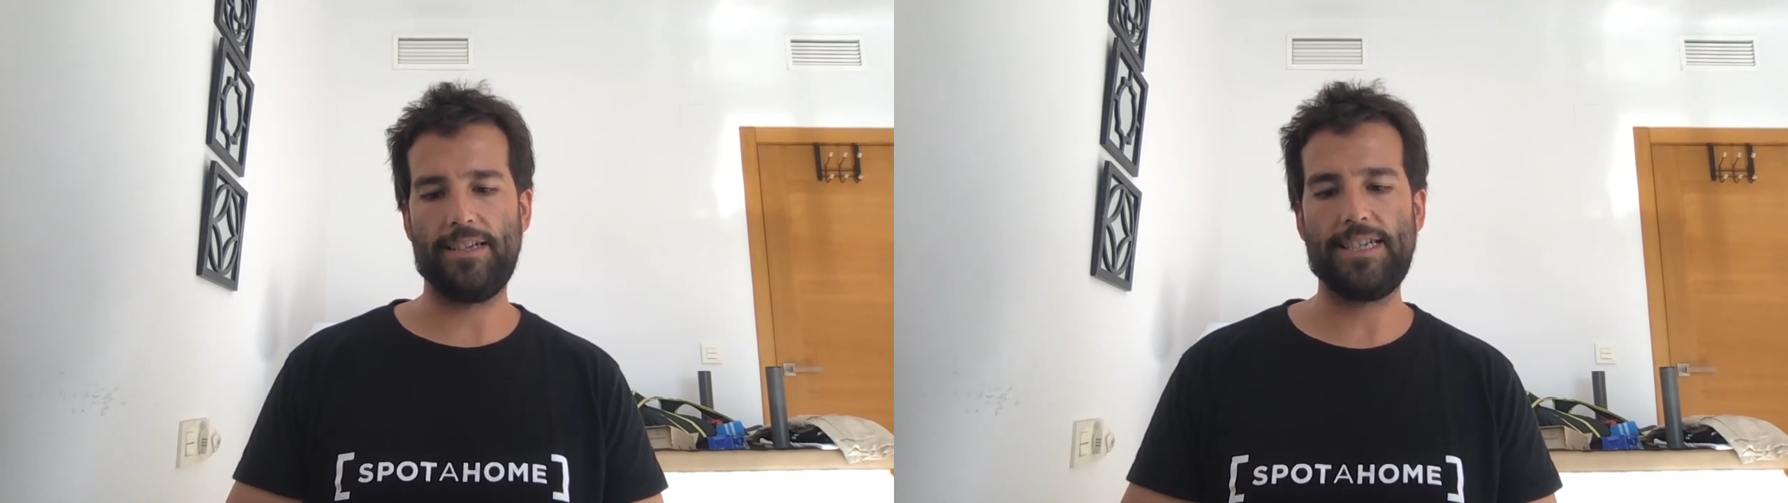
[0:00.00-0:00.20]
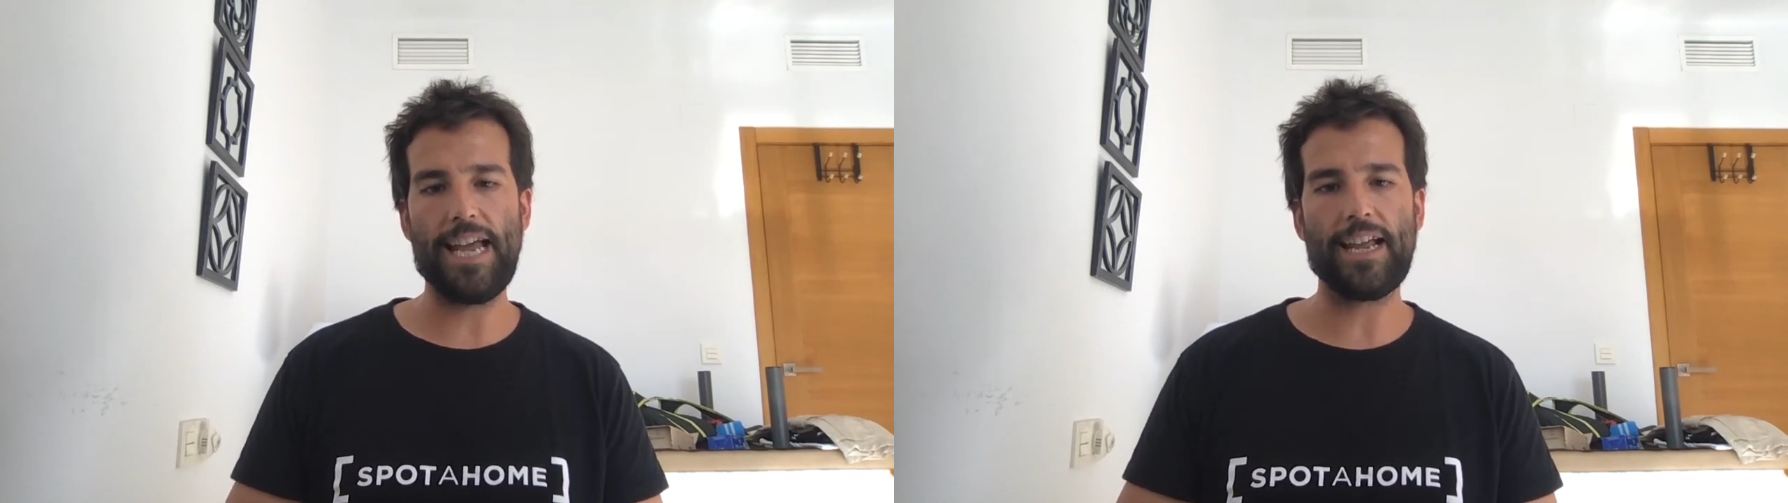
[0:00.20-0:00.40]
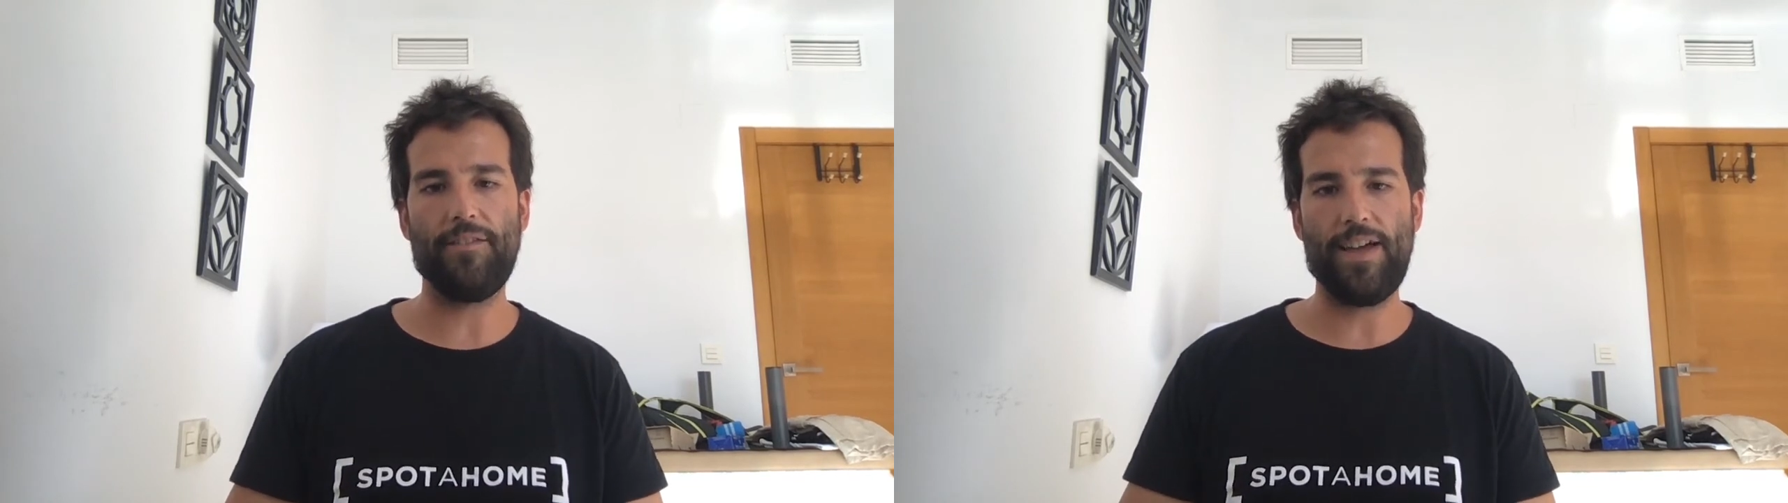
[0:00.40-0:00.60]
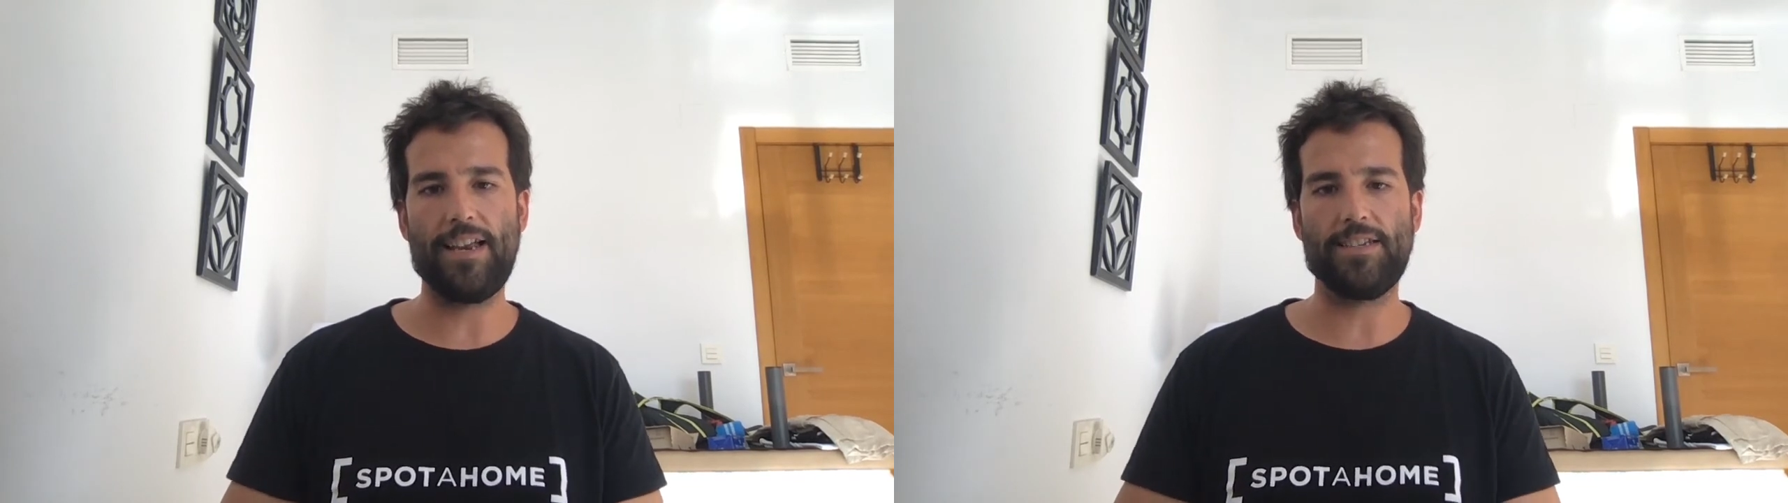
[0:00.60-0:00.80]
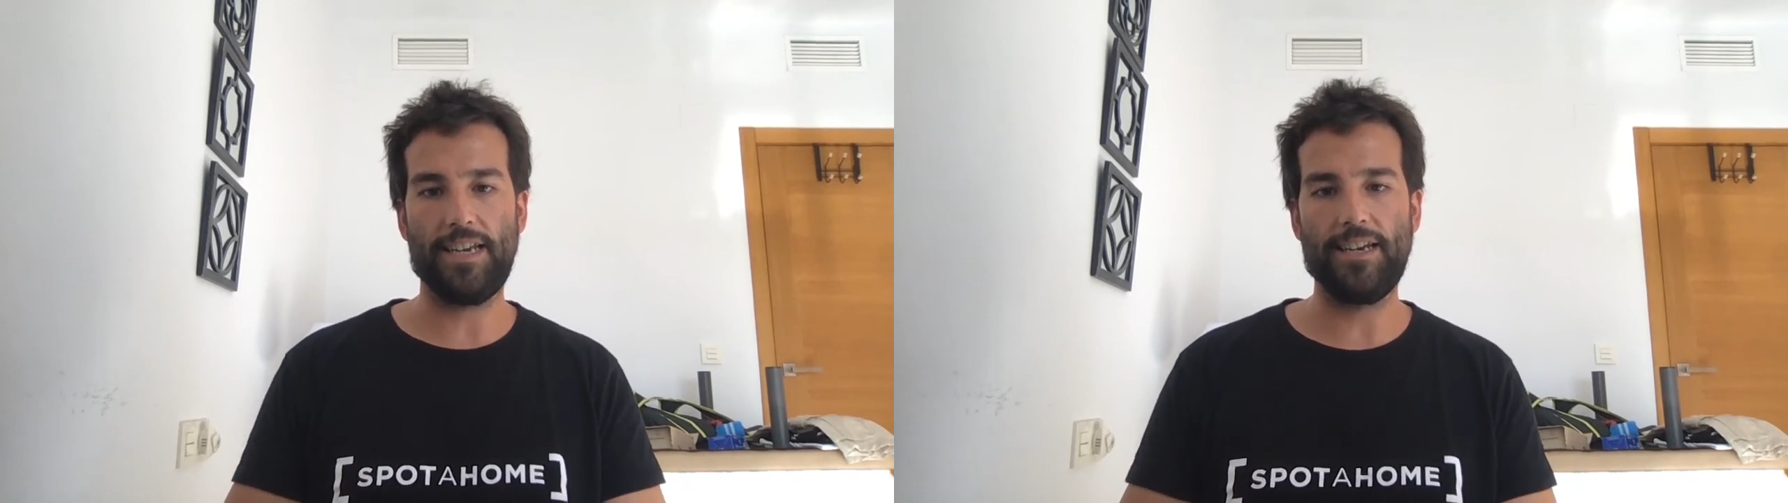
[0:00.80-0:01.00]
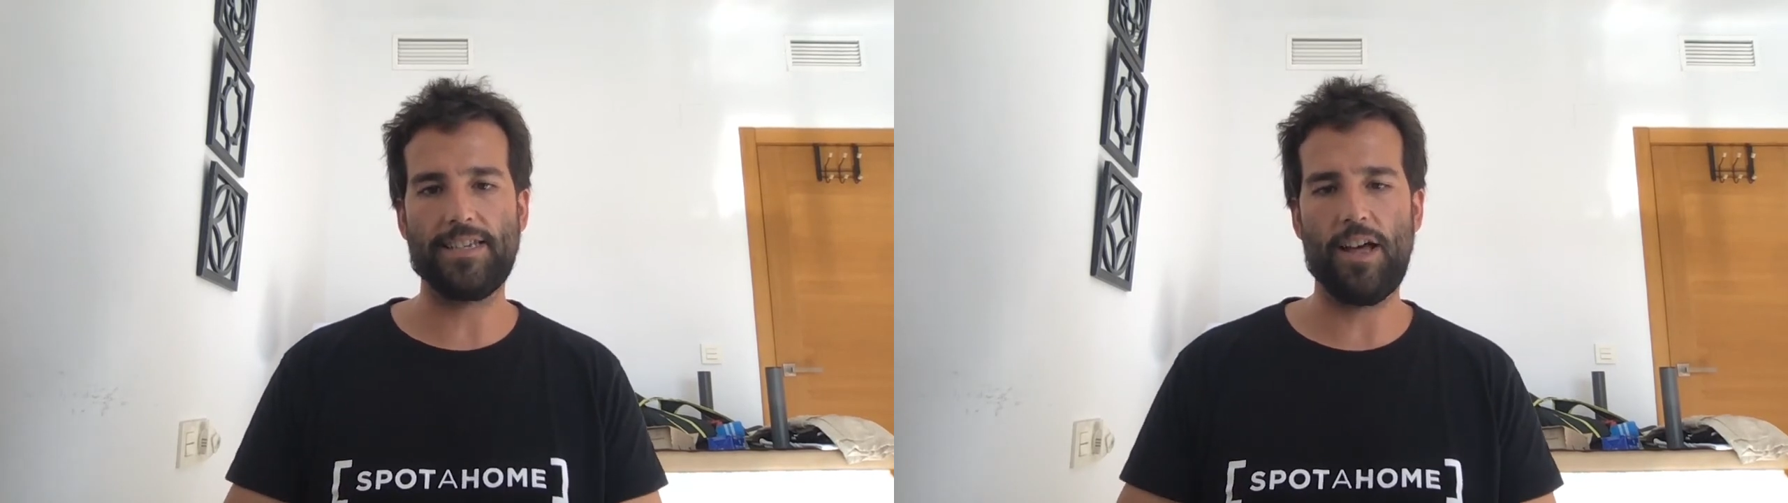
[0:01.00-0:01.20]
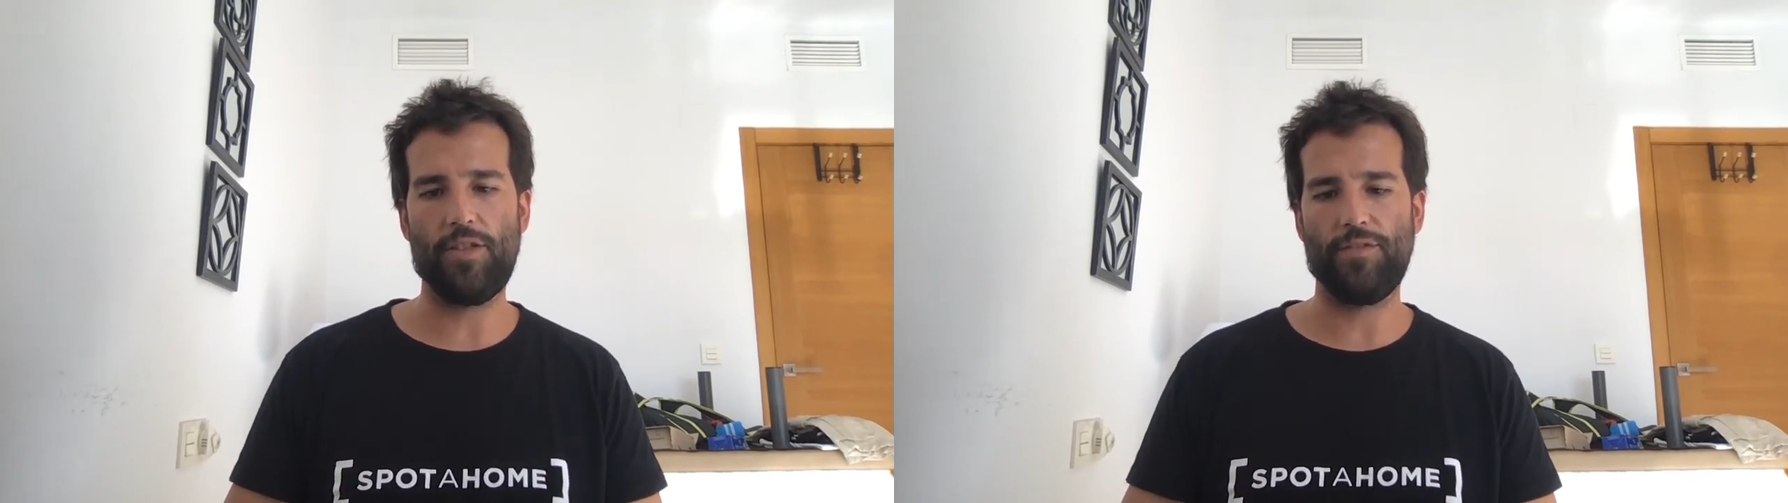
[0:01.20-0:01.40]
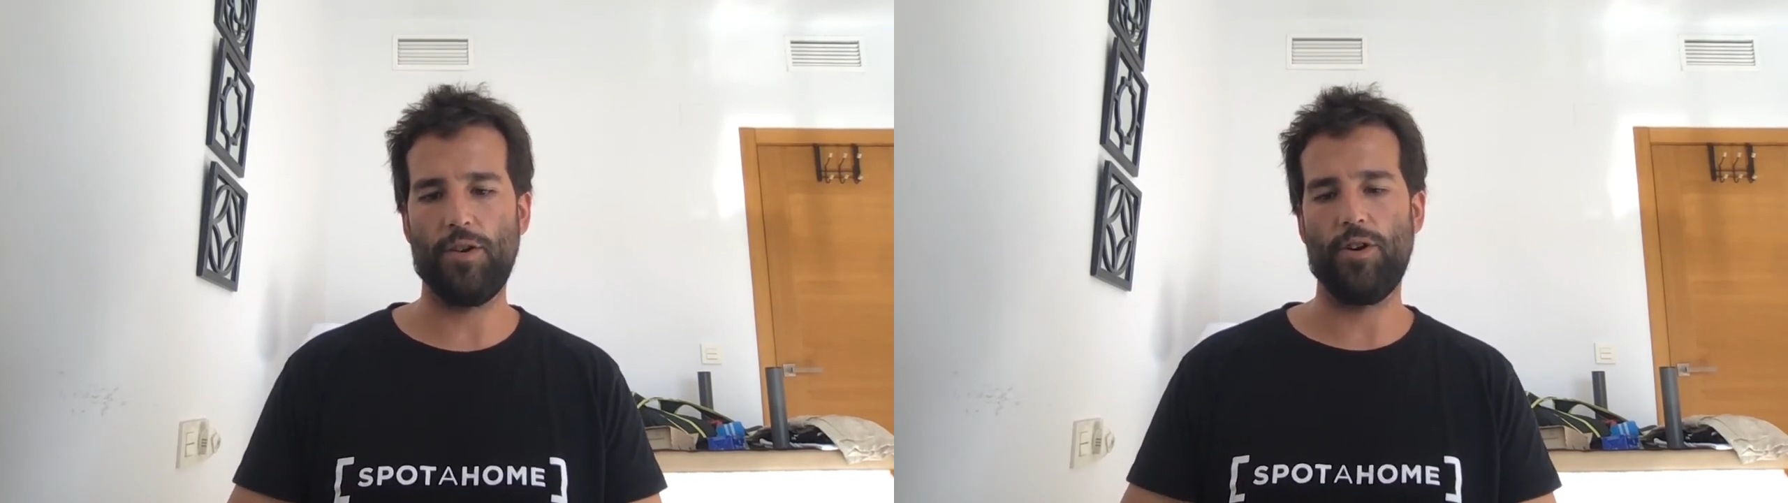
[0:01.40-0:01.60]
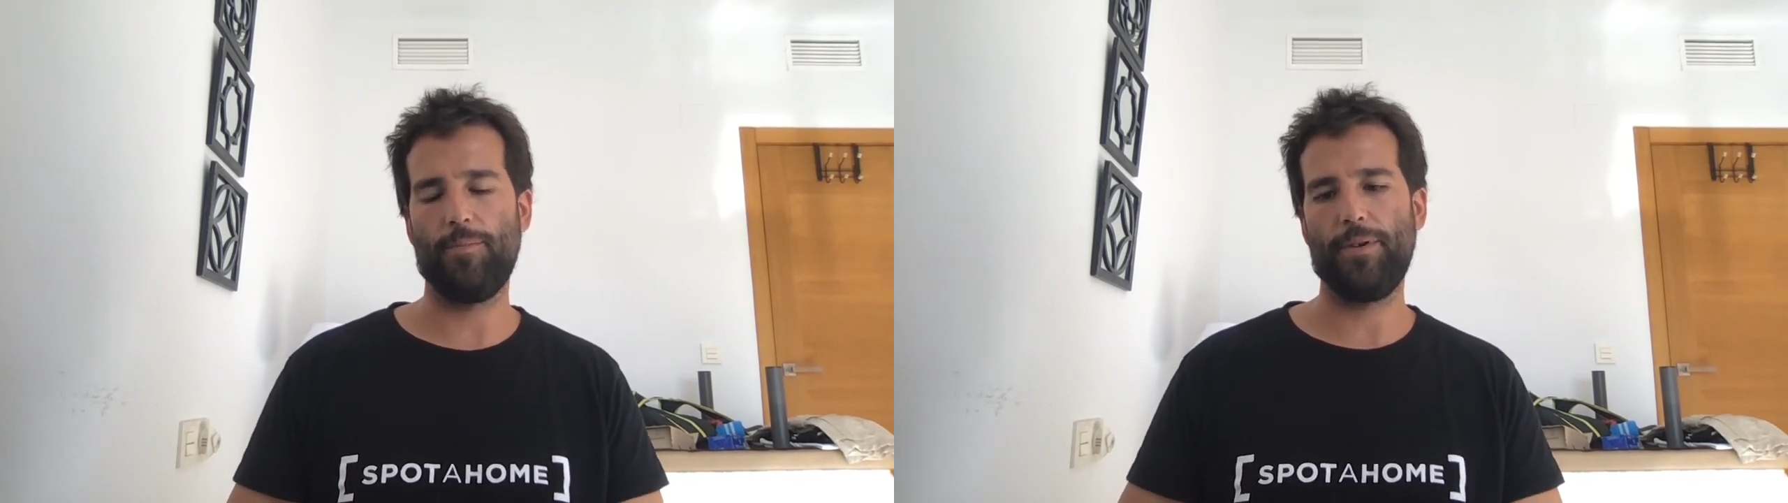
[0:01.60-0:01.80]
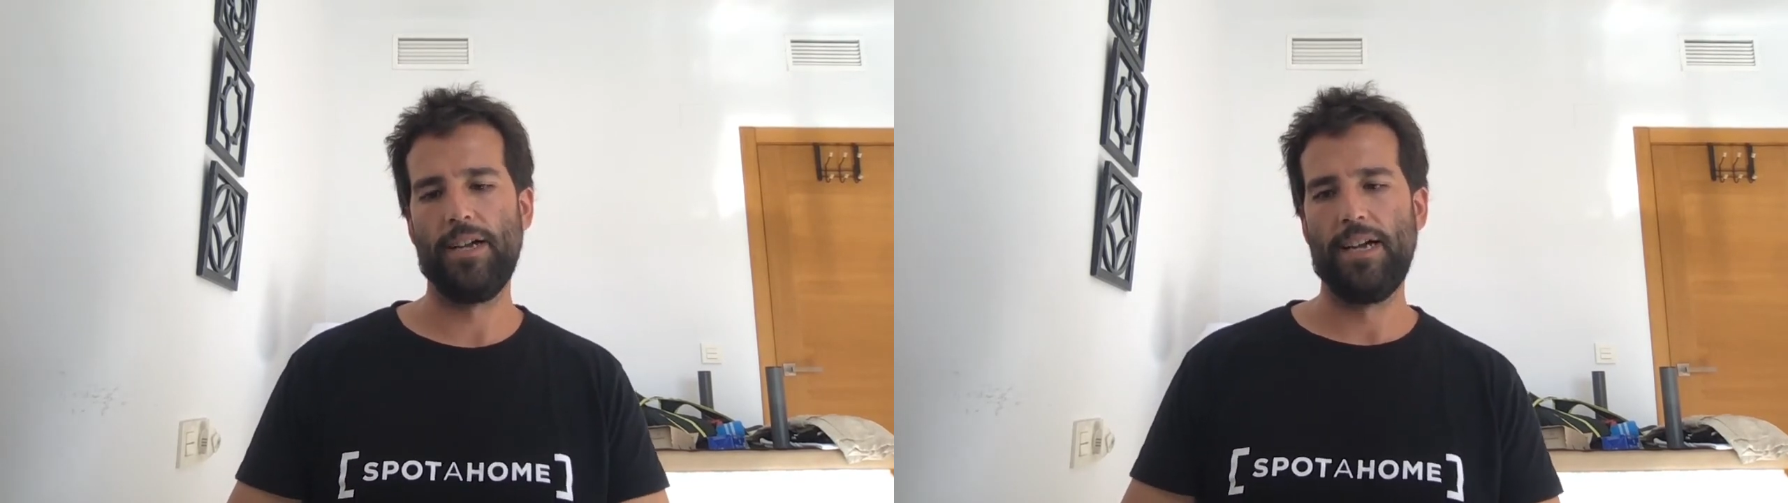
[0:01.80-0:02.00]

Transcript: tech events in the south of Europe.